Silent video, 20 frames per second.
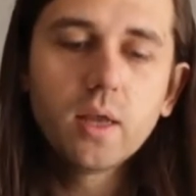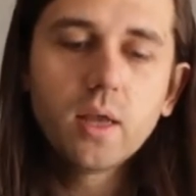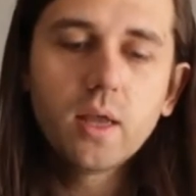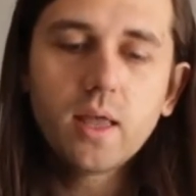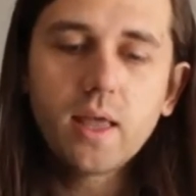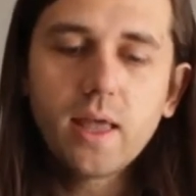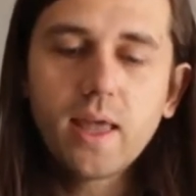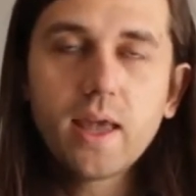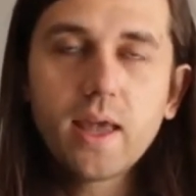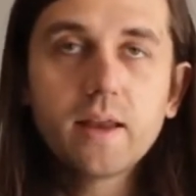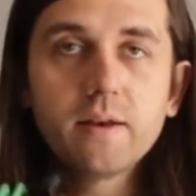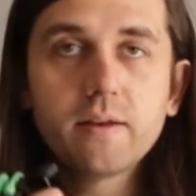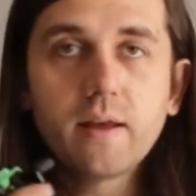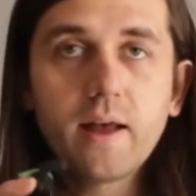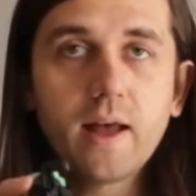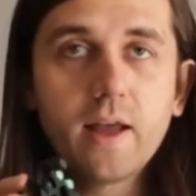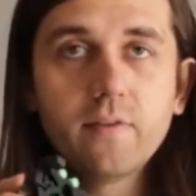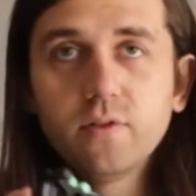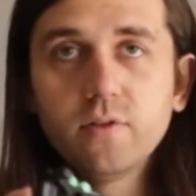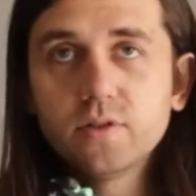And
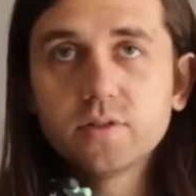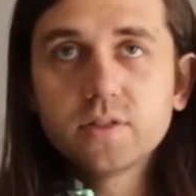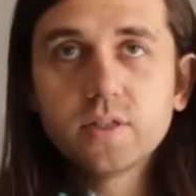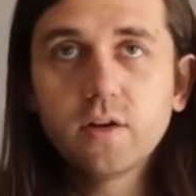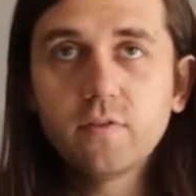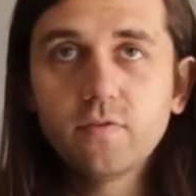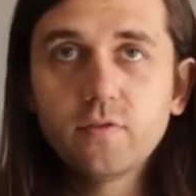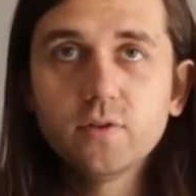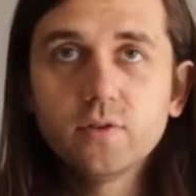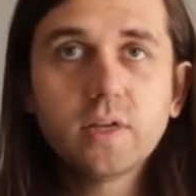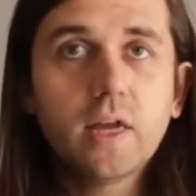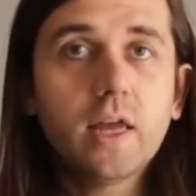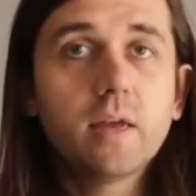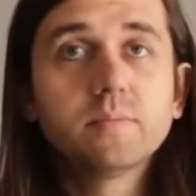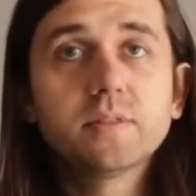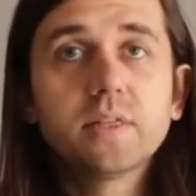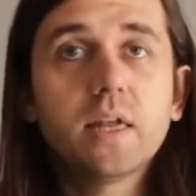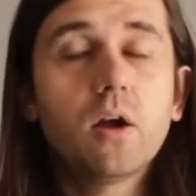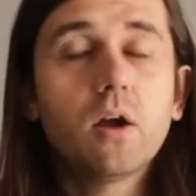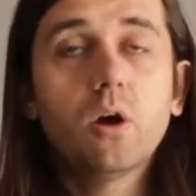I've used it a few
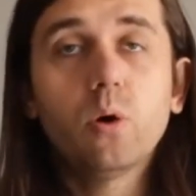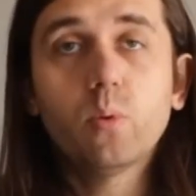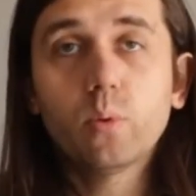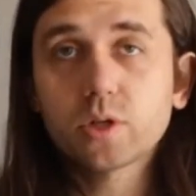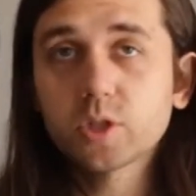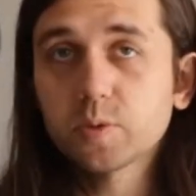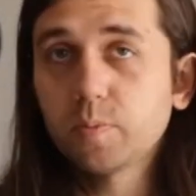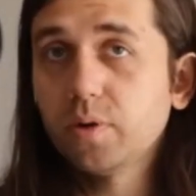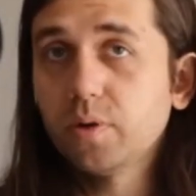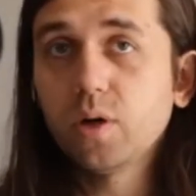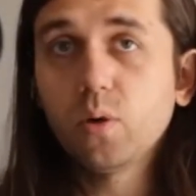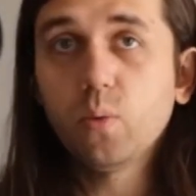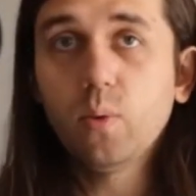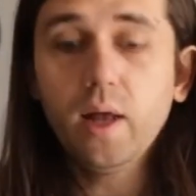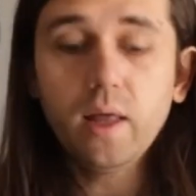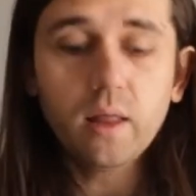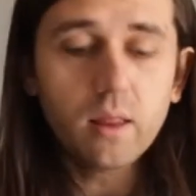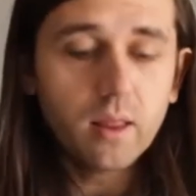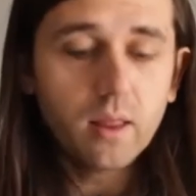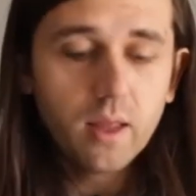times now. It works pretty
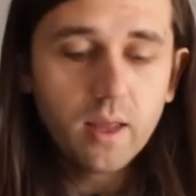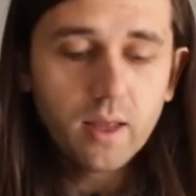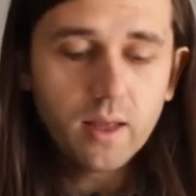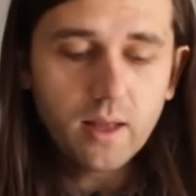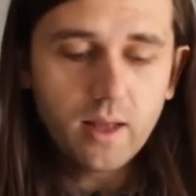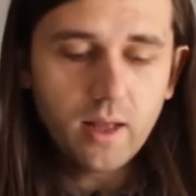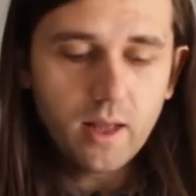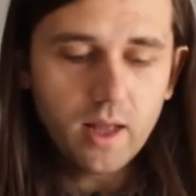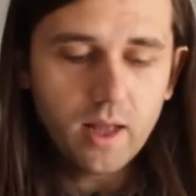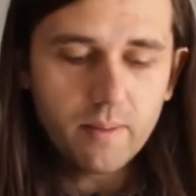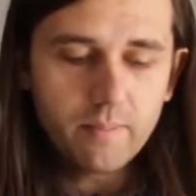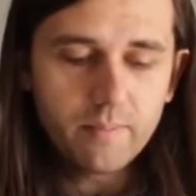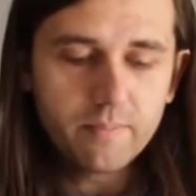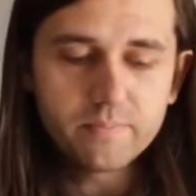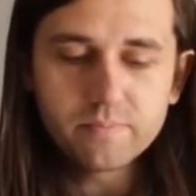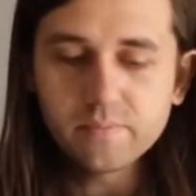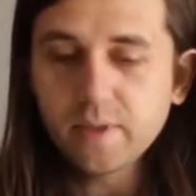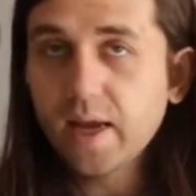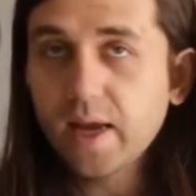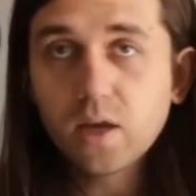well.
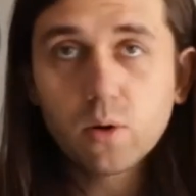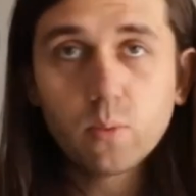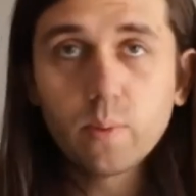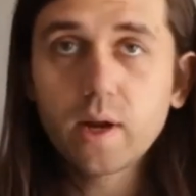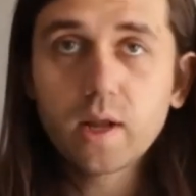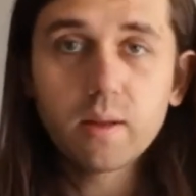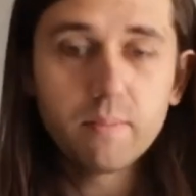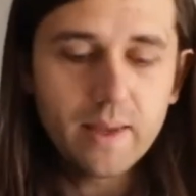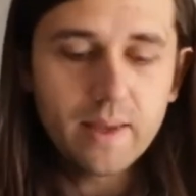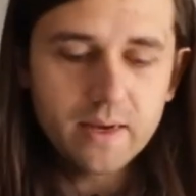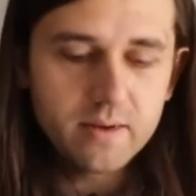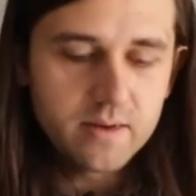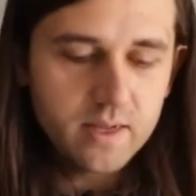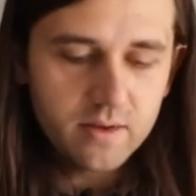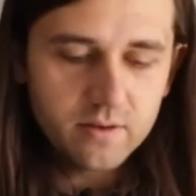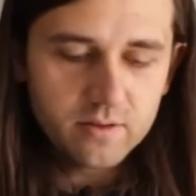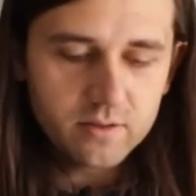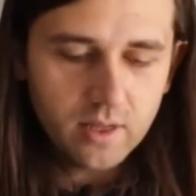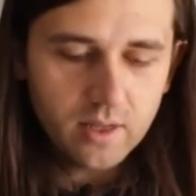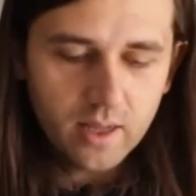I can recommend
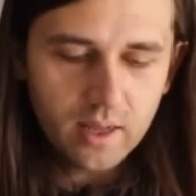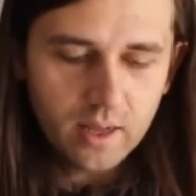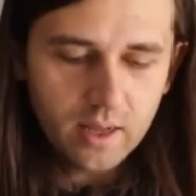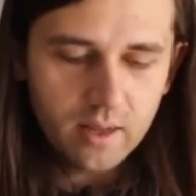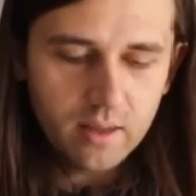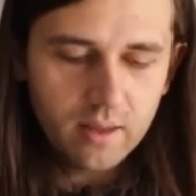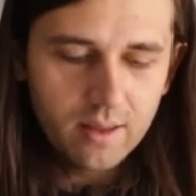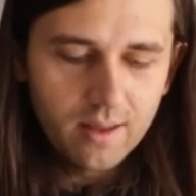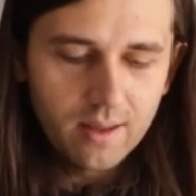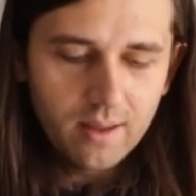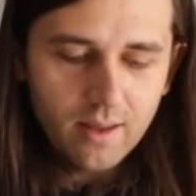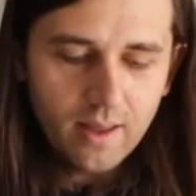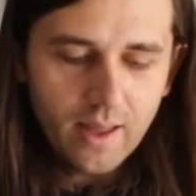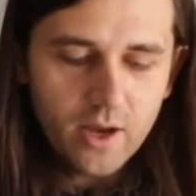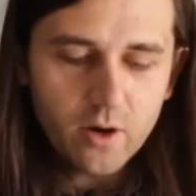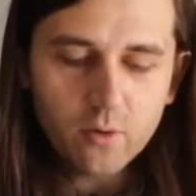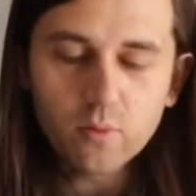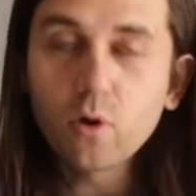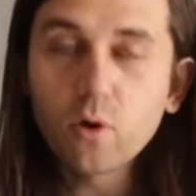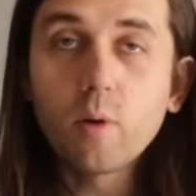it.
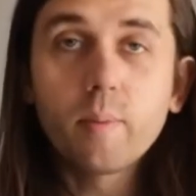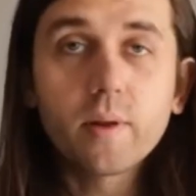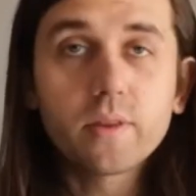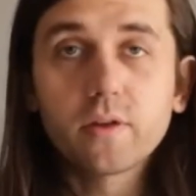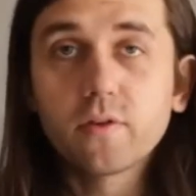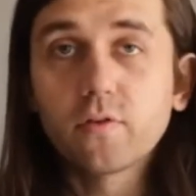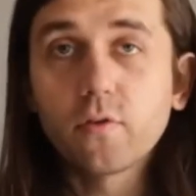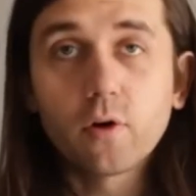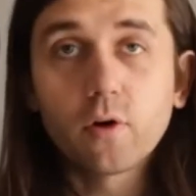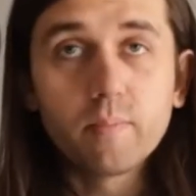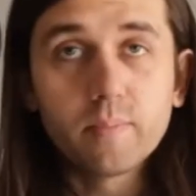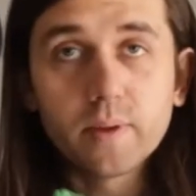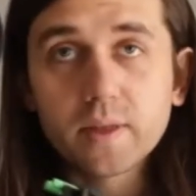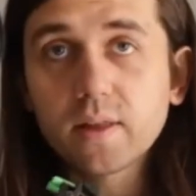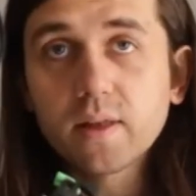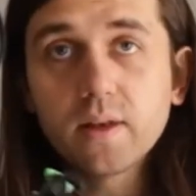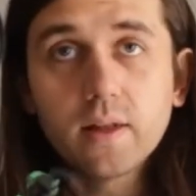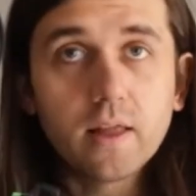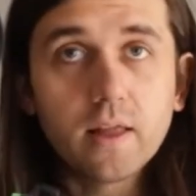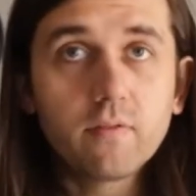I don't know about the
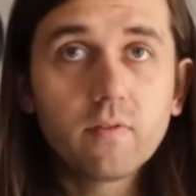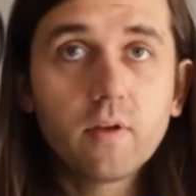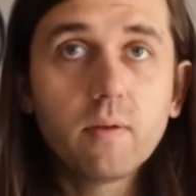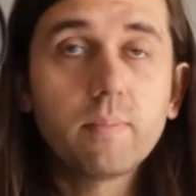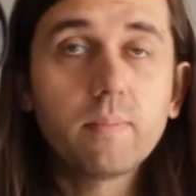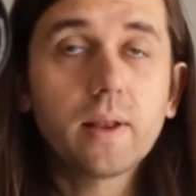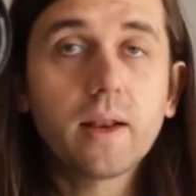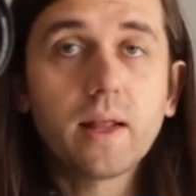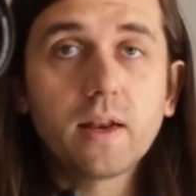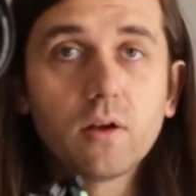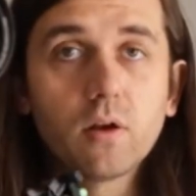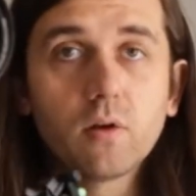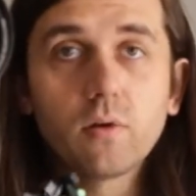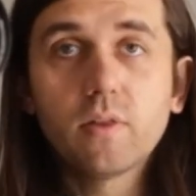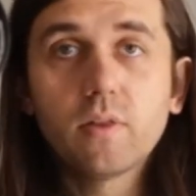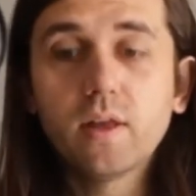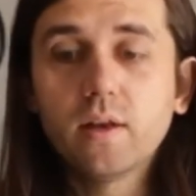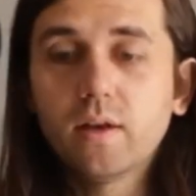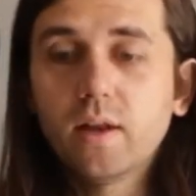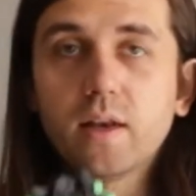durability of it, but I know
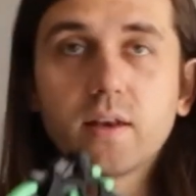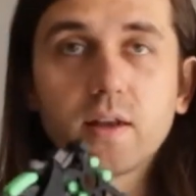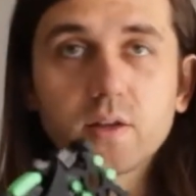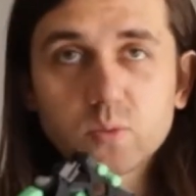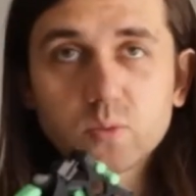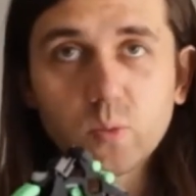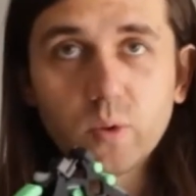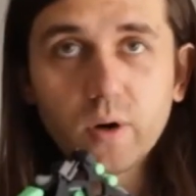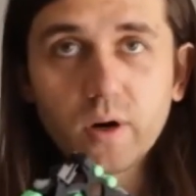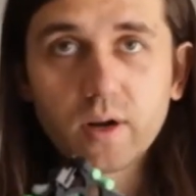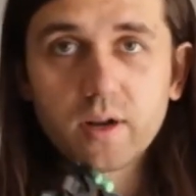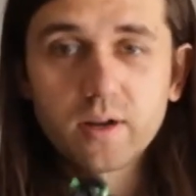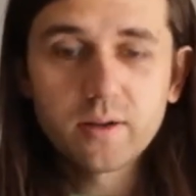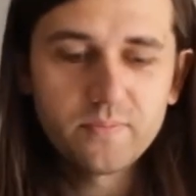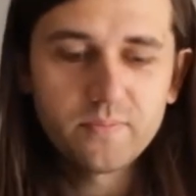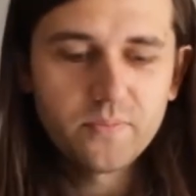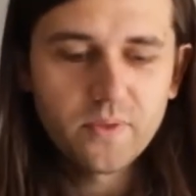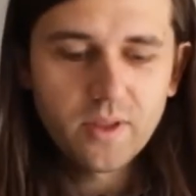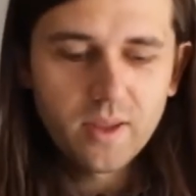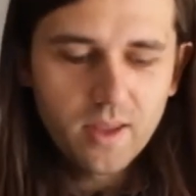that it does work.
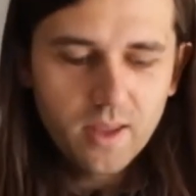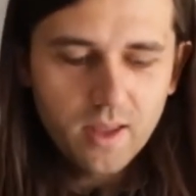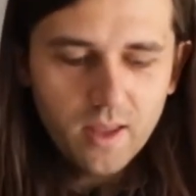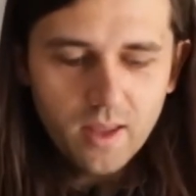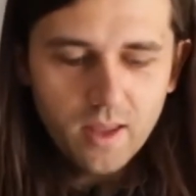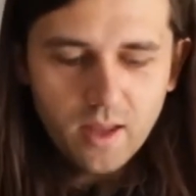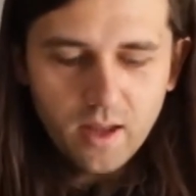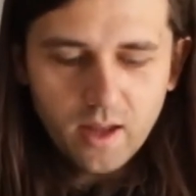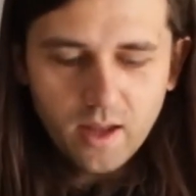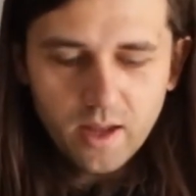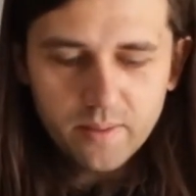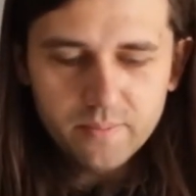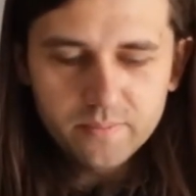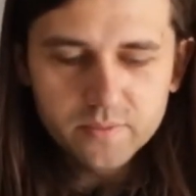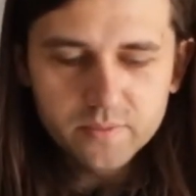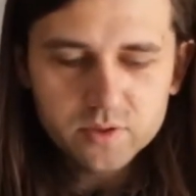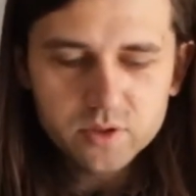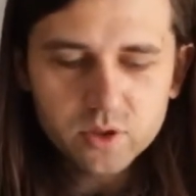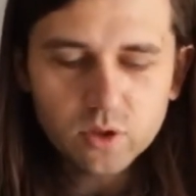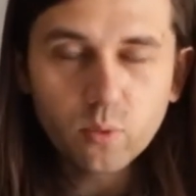
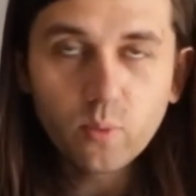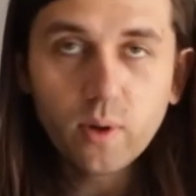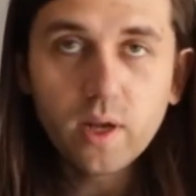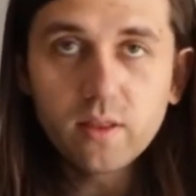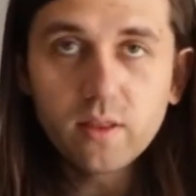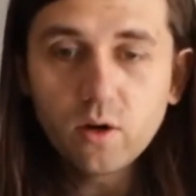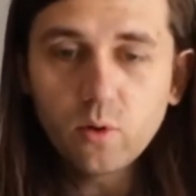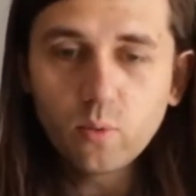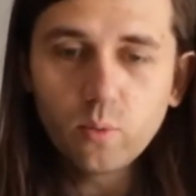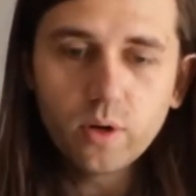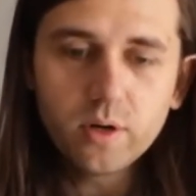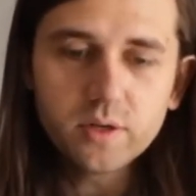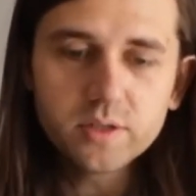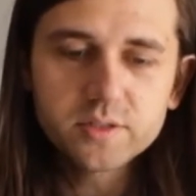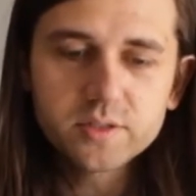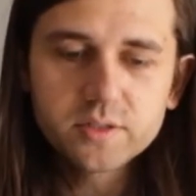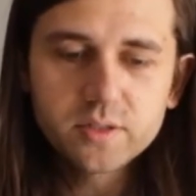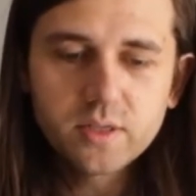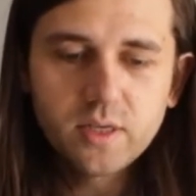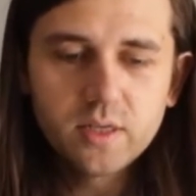So the way that it
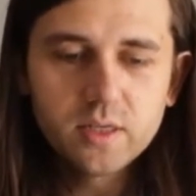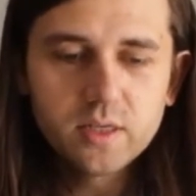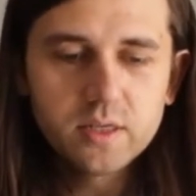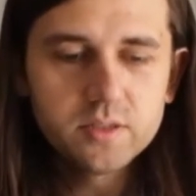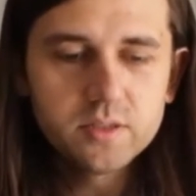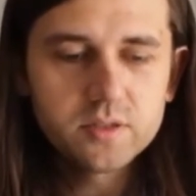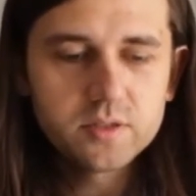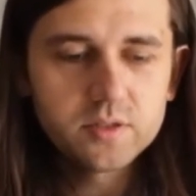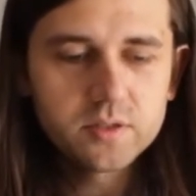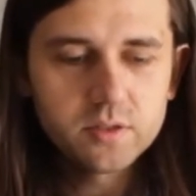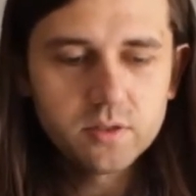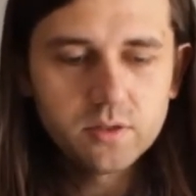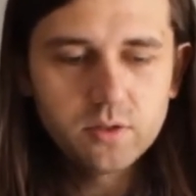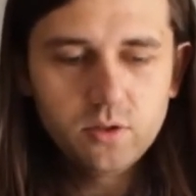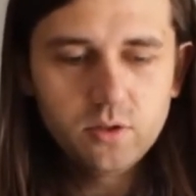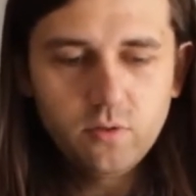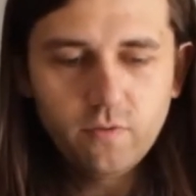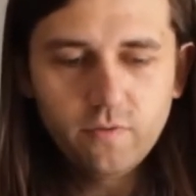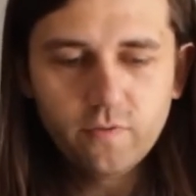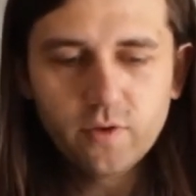works is
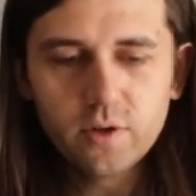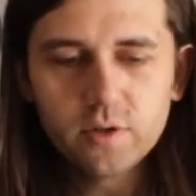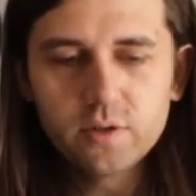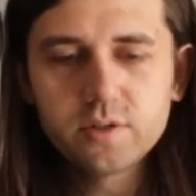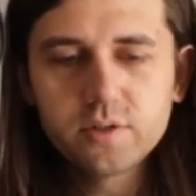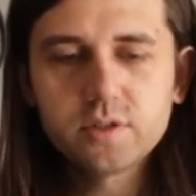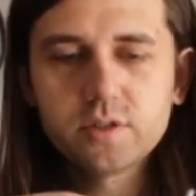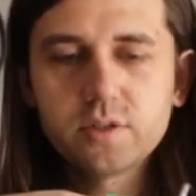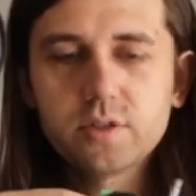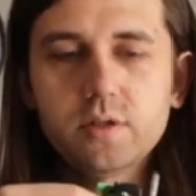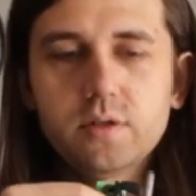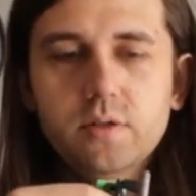you first